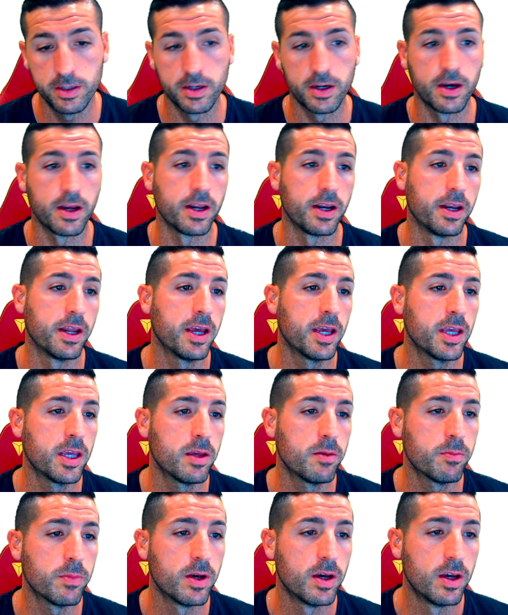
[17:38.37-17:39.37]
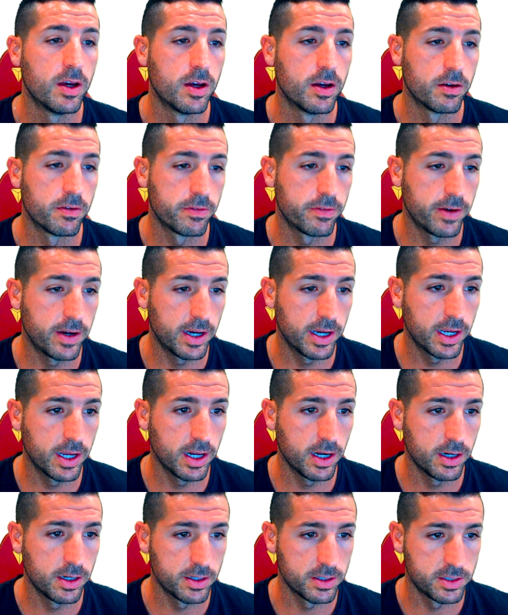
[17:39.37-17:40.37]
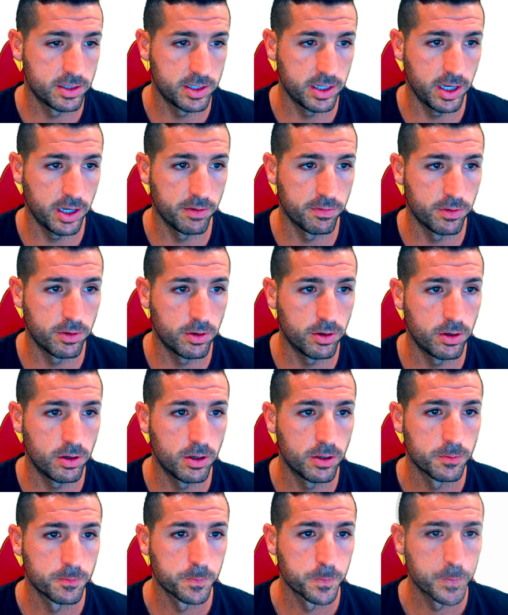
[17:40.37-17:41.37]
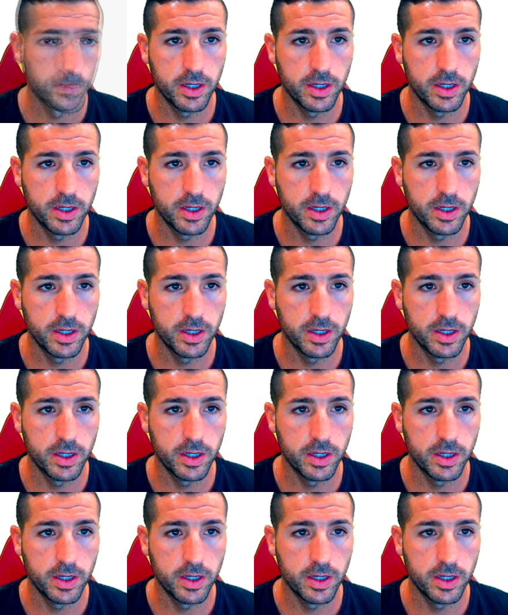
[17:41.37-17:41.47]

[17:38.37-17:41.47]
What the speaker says: Rename, file, save all.